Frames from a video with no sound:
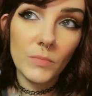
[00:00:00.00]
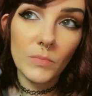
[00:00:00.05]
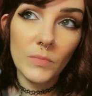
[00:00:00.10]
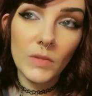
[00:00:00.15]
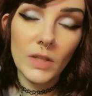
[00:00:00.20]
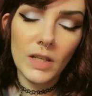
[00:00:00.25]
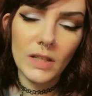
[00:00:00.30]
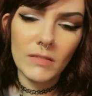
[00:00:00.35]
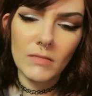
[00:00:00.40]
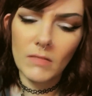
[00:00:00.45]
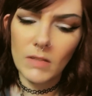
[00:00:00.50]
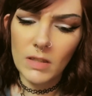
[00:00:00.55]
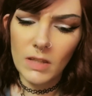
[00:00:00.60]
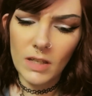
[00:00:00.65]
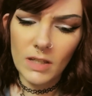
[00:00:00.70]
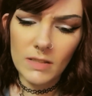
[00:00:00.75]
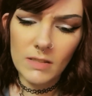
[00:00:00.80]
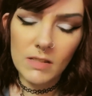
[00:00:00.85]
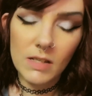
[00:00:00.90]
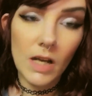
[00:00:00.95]
think
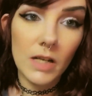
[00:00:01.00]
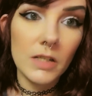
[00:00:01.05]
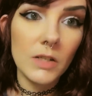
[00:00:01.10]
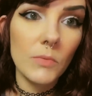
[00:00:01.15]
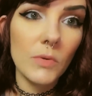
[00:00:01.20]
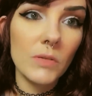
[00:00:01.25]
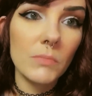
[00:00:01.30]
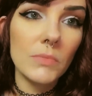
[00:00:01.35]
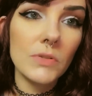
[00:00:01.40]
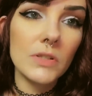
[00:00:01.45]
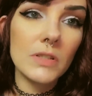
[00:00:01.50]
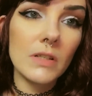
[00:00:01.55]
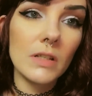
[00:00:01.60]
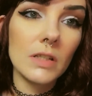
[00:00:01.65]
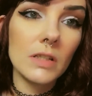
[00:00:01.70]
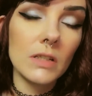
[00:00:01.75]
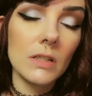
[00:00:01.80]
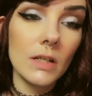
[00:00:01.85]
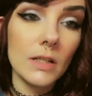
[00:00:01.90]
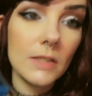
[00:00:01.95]
it's 91%
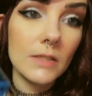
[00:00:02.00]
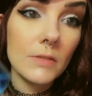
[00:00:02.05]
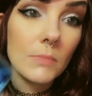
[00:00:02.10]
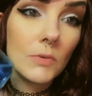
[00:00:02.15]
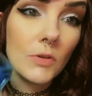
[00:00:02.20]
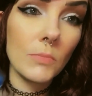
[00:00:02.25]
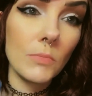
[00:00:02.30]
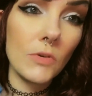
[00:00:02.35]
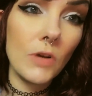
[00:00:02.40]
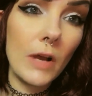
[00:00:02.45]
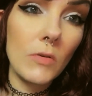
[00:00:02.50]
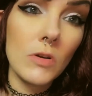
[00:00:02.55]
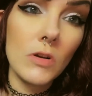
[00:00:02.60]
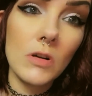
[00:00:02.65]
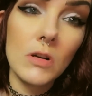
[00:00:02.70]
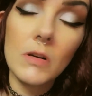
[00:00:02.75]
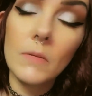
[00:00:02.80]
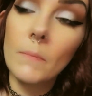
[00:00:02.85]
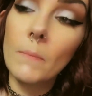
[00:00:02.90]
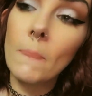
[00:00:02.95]
isopropyl
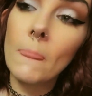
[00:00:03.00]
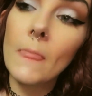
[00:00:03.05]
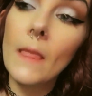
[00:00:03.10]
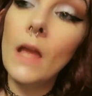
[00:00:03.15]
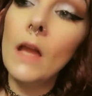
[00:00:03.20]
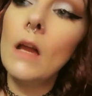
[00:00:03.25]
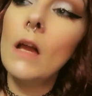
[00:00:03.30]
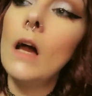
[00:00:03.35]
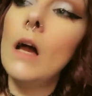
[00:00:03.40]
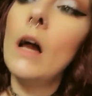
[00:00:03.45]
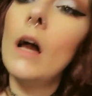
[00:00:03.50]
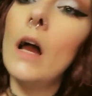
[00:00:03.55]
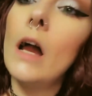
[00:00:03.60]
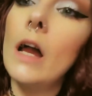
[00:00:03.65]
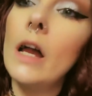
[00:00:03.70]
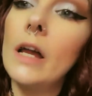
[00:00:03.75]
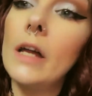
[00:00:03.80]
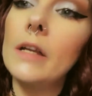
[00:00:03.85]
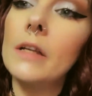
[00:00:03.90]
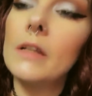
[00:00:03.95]
alcohol,
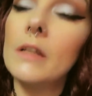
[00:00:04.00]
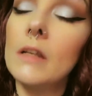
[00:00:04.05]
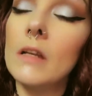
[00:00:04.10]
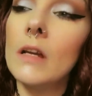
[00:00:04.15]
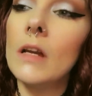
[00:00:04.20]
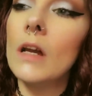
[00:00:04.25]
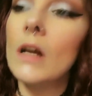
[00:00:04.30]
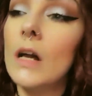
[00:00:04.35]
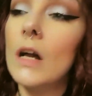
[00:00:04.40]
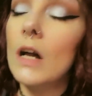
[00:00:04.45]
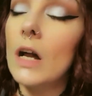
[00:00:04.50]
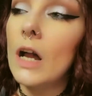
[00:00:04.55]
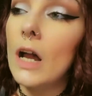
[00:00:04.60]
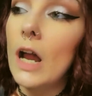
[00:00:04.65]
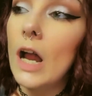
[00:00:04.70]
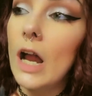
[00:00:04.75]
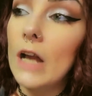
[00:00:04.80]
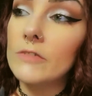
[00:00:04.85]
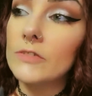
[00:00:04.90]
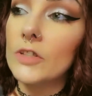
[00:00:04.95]
and
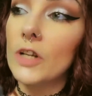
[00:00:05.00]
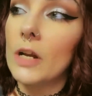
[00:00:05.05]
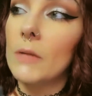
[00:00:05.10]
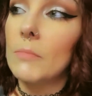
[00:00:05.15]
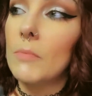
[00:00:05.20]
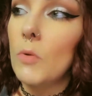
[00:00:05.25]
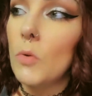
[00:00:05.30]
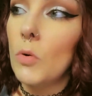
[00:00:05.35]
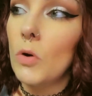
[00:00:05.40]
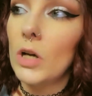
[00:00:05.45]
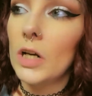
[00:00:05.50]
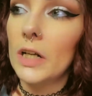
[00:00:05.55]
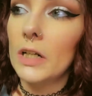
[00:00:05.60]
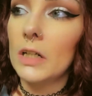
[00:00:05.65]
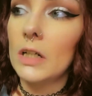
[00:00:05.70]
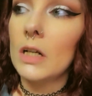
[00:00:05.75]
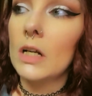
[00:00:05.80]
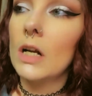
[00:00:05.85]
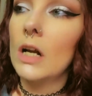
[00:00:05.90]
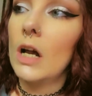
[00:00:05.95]
after I pour,
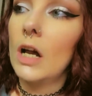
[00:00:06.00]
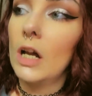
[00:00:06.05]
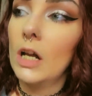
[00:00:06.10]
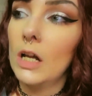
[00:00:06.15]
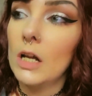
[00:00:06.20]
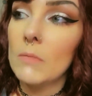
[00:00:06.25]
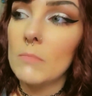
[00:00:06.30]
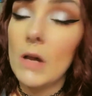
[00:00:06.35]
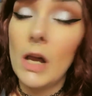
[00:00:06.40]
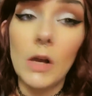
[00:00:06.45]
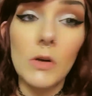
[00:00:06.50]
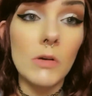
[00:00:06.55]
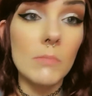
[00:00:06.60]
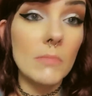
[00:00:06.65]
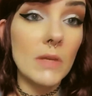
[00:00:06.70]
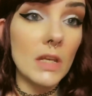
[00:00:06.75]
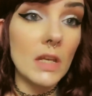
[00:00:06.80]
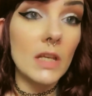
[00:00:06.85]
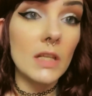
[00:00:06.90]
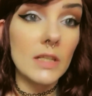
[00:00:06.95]
I'll
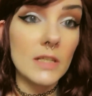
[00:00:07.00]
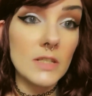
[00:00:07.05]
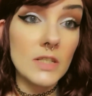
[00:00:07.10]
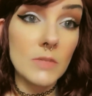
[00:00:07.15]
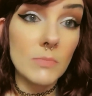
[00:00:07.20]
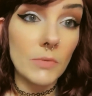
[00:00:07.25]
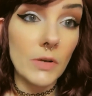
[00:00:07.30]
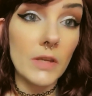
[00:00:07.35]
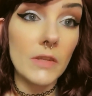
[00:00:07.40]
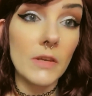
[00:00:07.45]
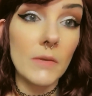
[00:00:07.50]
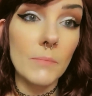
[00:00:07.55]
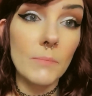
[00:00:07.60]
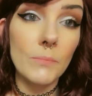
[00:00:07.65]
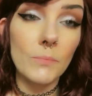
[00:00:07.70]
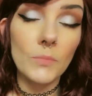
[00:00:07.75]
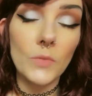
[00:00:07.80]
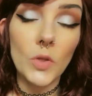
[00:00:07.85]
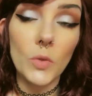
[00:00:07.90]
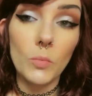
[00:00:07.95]
immediately spray them
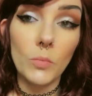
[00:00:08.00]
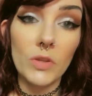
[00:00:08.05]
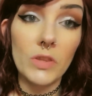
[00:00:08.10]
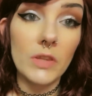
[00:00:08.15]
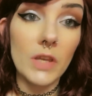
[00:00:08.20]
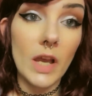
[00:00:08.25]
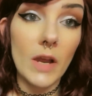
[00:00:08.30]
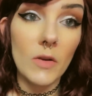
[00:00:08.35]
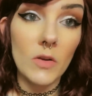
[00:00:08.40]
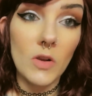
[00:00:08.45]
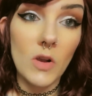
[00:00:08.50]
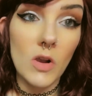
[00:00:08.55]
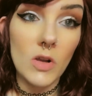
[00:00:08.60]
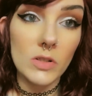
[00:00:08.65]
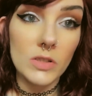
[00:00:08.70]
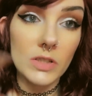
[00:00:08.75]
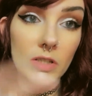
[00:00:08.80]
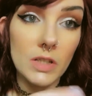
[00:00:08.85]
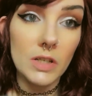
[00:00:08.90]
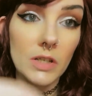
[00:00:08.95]
with the alcohol
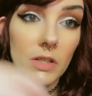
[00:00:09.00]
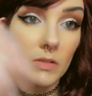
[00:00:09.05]
to